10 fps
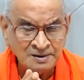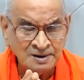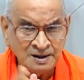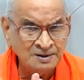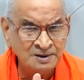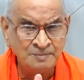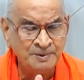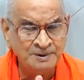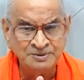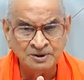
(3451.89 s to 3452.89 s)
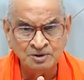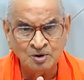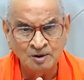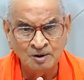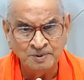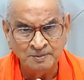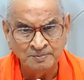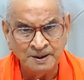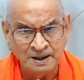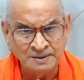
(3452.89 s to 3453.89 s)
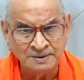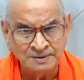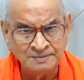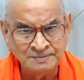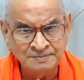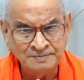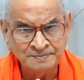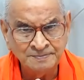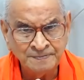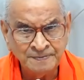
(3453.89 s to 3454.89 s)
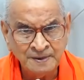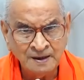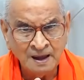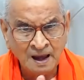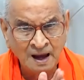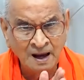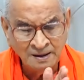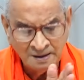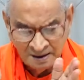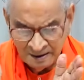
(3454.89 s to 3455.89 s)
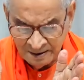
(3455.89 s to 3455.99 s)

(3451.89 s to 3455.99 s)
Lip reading: there is a person called Pippalada. And